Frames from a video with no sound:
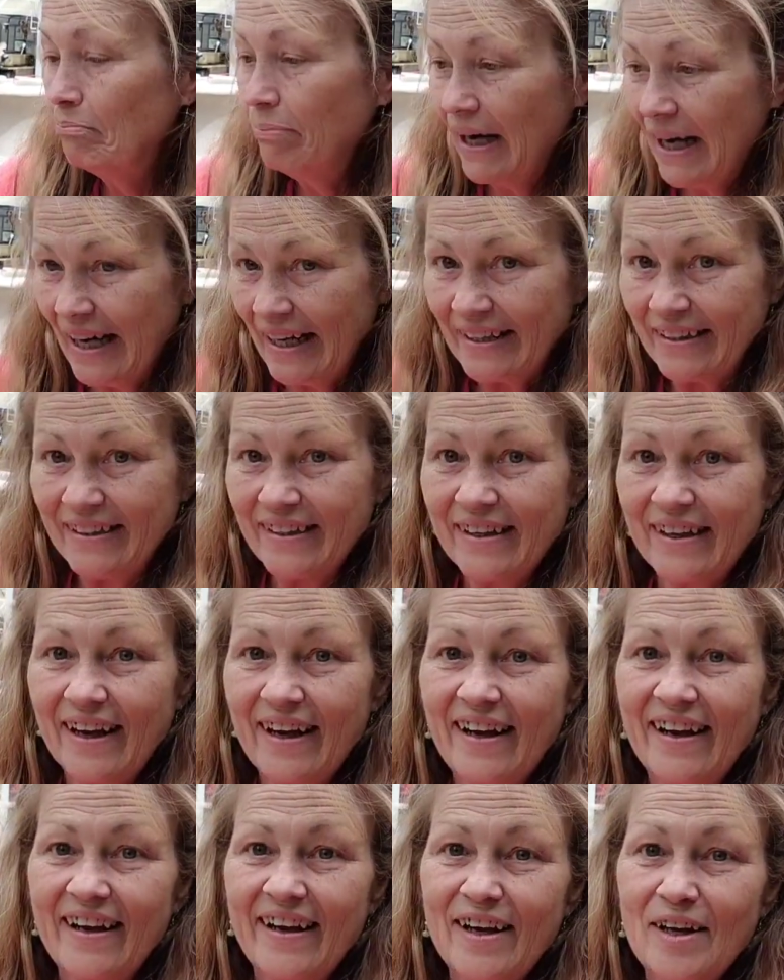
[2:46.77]
but
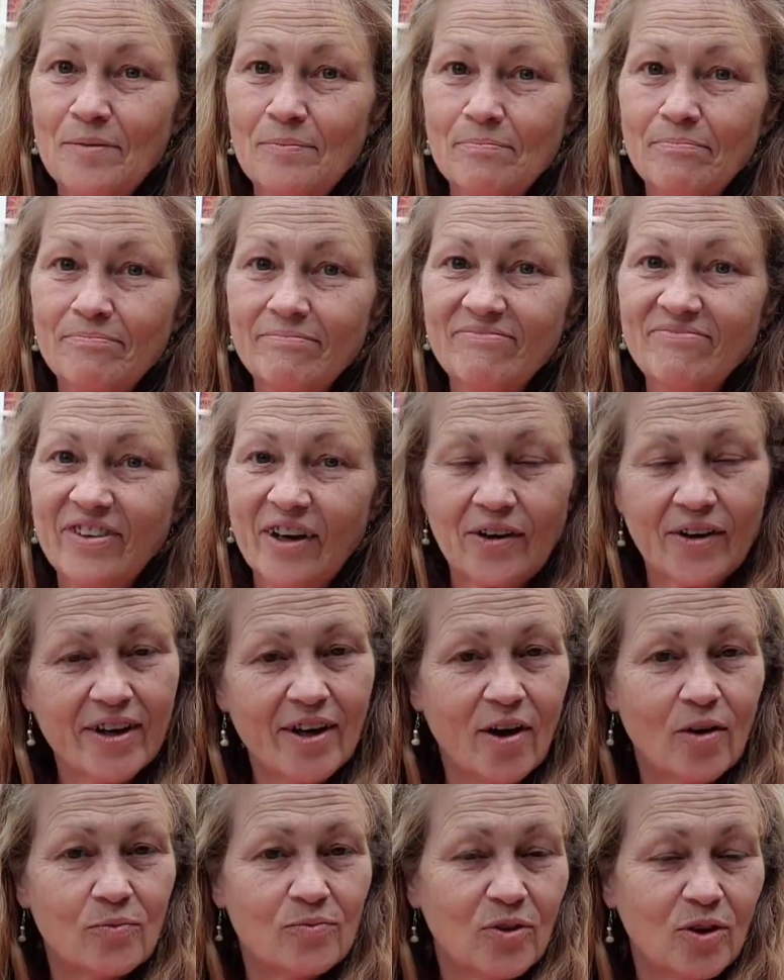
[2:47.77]
I'm
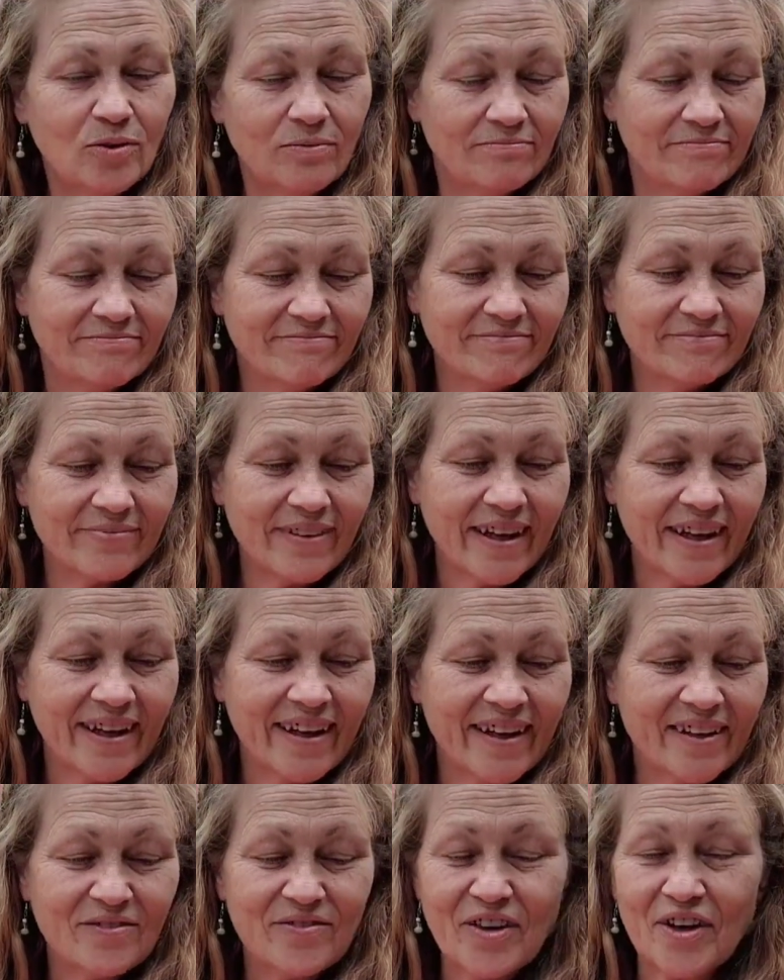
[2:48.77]
very hopeful
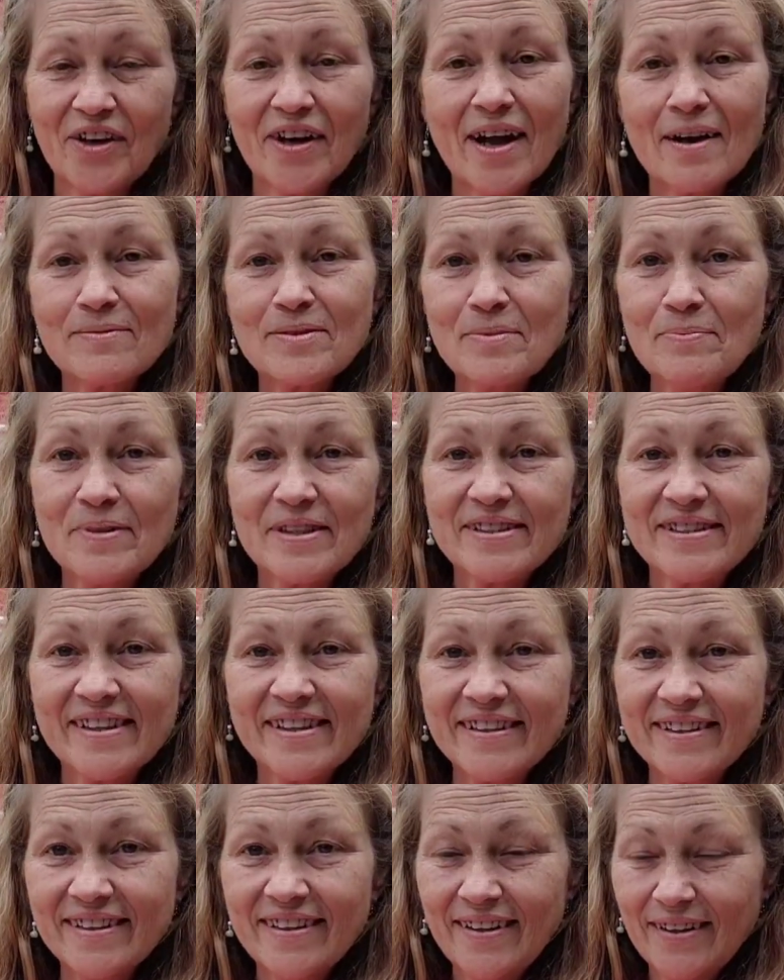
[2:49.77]
and very
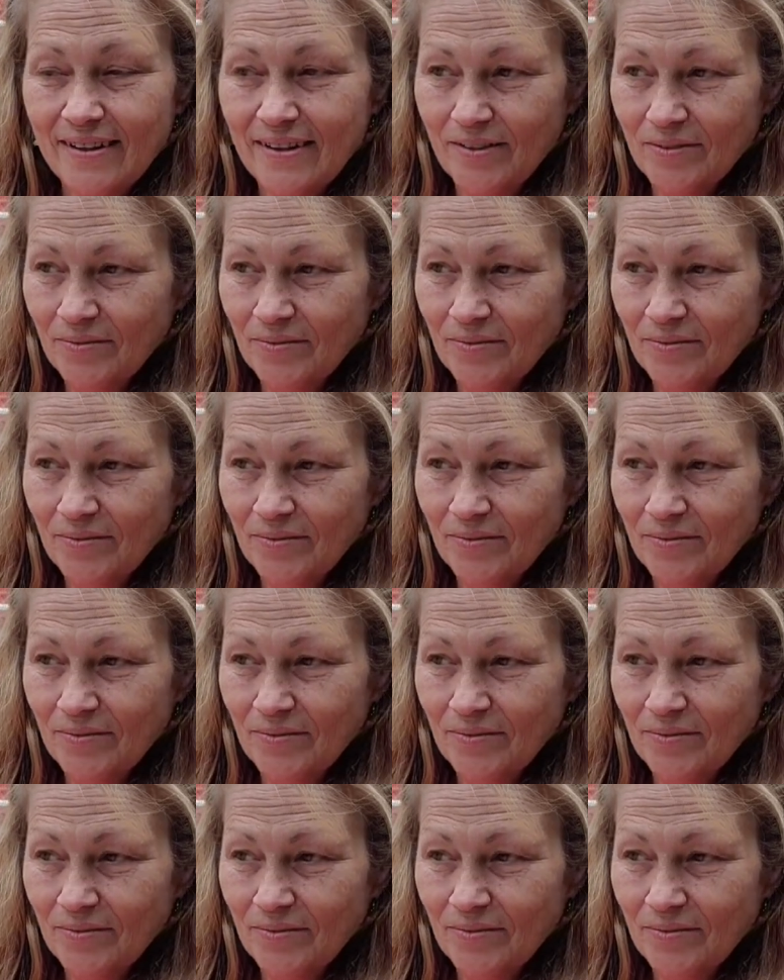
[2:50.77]
optimistic